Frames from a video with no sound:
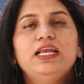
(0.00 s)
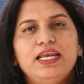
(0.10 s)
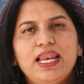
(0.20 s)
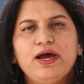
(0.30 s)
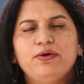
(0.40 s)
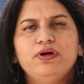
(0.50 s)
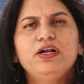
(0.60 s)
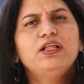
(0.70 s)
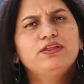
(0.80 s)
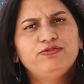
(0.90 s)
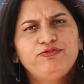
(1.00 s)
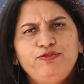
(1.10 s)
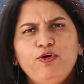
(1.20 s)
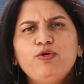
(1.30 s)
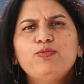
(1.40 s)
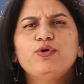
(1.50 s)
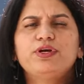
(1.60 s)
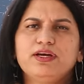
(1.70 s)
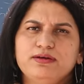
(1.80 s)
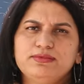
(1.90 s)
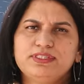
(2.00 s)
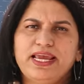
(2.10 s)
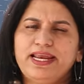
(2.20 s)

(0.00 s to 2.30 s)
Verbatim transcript: Now, four more terms